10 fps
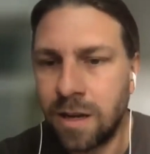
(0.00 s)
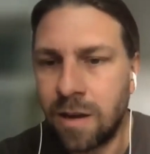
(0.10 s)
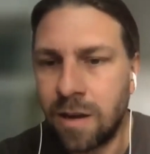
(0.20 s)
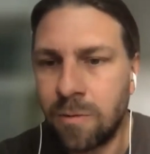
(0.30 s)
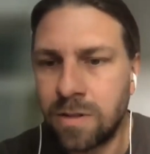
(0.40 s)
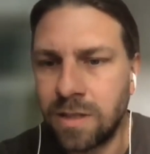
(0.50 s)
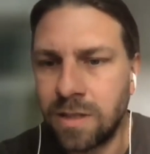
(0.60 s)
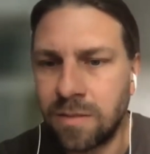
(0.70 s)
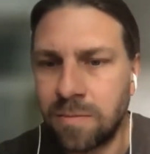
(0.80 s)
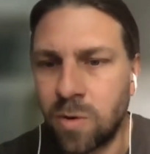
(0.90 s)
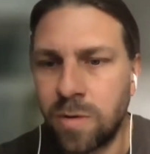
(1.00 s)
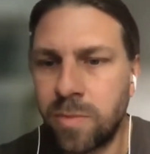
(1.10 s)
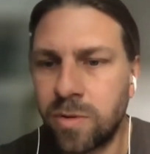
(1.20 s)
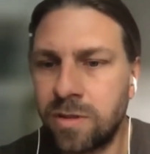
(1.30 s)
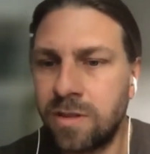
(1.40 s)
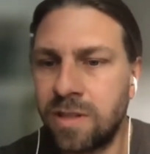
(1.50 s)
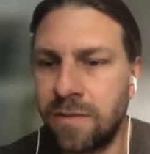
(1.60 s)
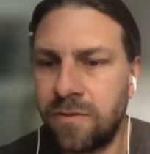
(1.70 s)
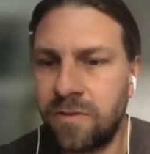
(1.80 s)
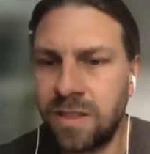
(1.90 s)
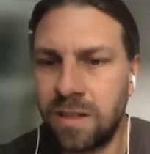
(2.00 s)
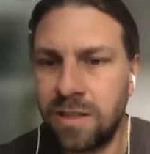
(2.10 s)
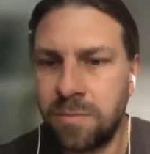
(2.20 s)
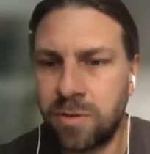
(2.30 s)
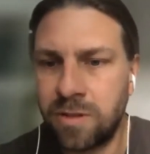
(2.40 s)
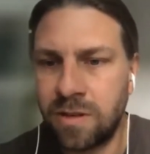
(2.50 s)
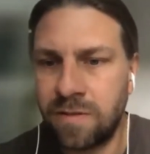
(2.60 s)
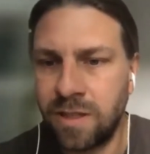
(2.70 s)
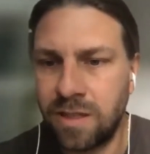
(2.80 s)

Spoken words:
I will think that more important than physically preserving